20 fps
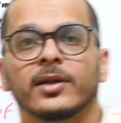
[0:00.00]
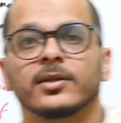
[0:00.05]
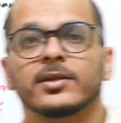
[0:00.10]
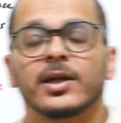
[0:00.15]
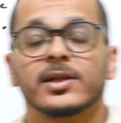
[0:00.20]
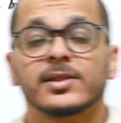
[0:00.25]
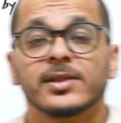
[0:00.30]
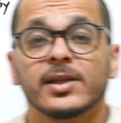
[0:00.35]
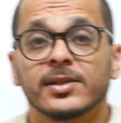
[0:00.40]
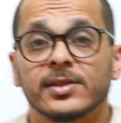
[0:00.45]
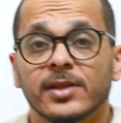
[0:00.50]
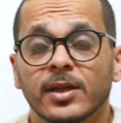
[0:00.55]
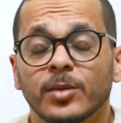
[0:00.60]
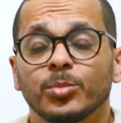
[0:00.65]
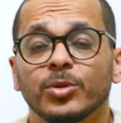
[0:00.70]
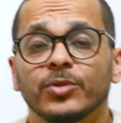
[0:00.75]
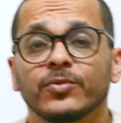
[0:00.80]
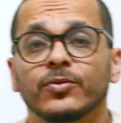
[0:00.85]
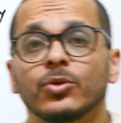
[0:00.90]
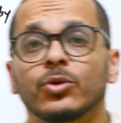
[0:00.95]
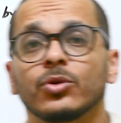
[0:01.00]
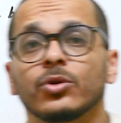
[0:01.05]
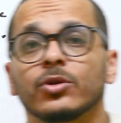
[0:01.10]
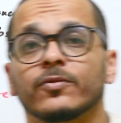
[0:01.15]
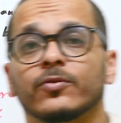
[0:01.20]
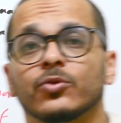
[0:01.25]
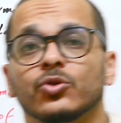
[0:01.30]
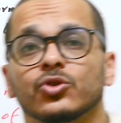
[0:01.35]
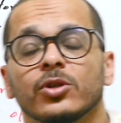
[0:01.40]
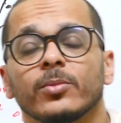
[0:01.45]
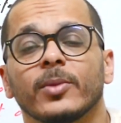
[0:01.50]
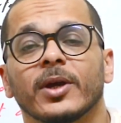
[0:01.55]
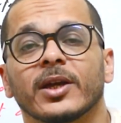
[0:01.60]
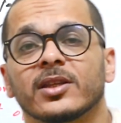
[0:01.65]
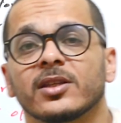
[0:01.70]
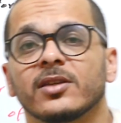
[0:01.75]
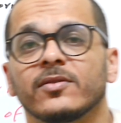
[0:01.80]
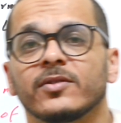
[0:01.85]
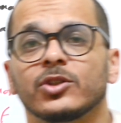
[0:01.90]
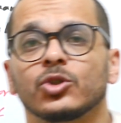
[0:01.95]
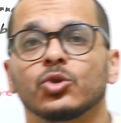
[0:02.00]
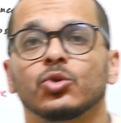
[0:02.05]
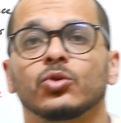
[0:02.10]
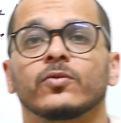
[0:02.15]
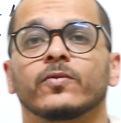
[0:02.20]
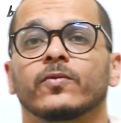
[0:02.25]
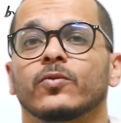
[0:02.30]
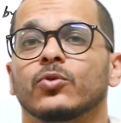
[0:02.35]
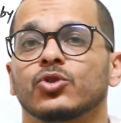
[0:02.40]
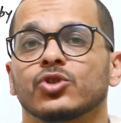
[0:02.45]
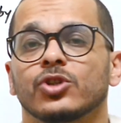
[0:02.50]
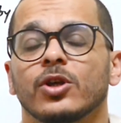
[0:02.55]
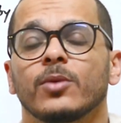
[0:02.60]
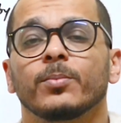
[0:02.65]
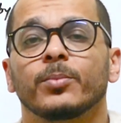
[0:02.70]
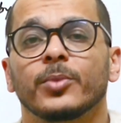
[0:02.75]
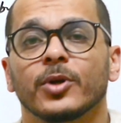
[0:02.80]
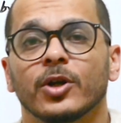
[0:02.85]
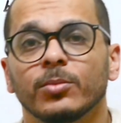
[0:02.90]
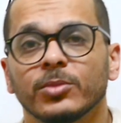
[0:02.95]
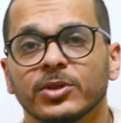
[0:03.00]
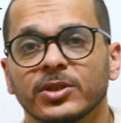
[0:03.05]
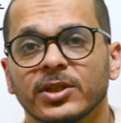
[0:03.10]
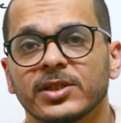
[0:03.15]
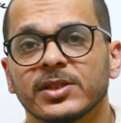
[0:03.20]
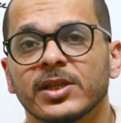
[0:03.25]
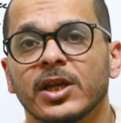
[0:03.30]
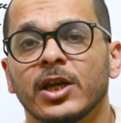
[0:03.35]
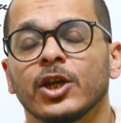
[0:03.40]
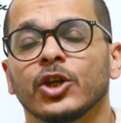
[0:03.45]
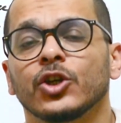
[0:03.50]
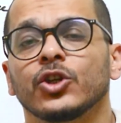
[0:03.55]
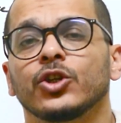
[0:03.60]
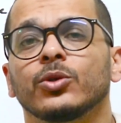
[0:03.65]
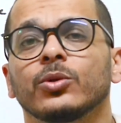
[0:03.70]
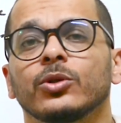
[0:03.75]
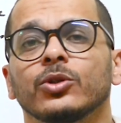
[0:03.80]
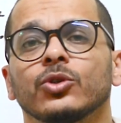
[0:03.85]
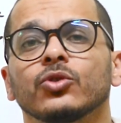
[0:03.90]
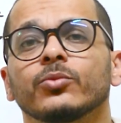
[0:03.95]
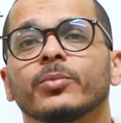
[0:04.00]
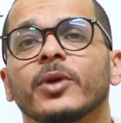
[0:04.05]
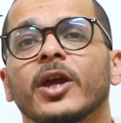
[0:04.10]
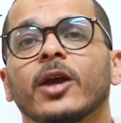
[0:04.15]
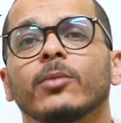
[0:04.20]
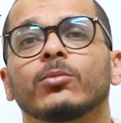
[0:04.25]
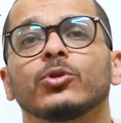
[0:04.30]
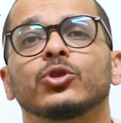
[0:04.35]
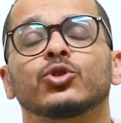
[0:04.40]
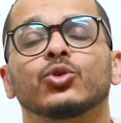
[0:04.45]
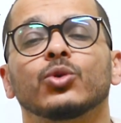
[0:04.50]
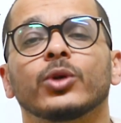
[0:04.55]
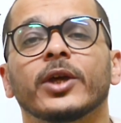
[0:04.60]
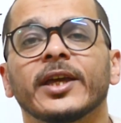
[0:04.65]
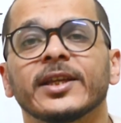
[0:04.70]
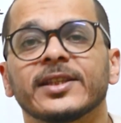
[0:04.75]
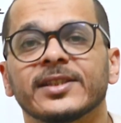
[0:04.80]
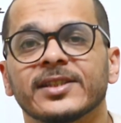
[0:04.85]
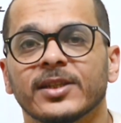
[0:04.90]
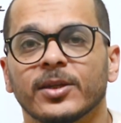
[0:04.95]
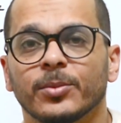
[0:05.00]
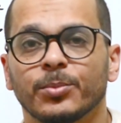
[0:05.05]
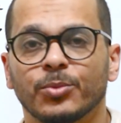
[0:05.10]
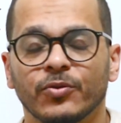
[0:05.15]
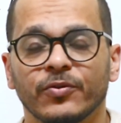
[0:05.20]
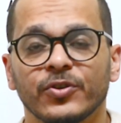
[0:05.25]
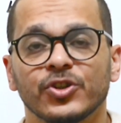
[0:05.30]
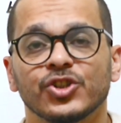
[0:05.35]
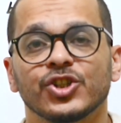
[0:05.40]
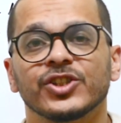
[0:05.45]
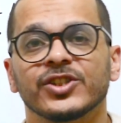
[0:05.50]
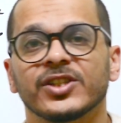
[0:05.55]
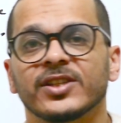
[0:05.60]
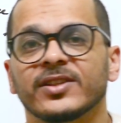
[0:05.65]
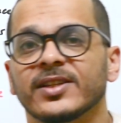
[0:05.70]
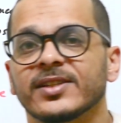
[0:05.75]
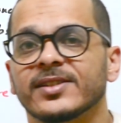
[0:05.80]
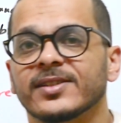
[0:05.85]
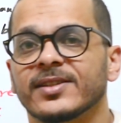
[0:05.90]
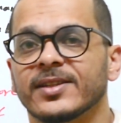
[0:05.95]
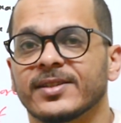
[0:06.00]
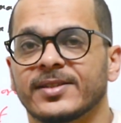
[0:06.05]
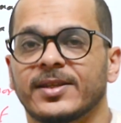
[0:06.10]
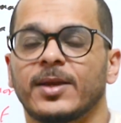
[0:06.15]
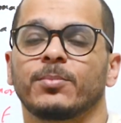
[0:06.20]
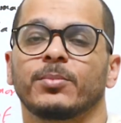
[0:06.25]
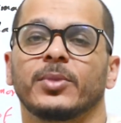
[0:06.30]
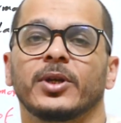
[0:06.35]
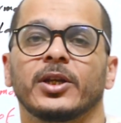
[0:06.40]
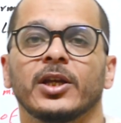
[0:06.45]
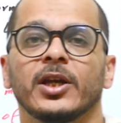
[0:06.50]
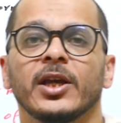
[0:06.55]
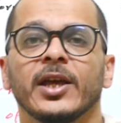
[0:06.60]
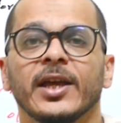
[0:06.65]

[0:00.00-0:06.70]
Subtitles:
And as I said before, for some activity or for some parameters, you will not be able to get proficiency test sample.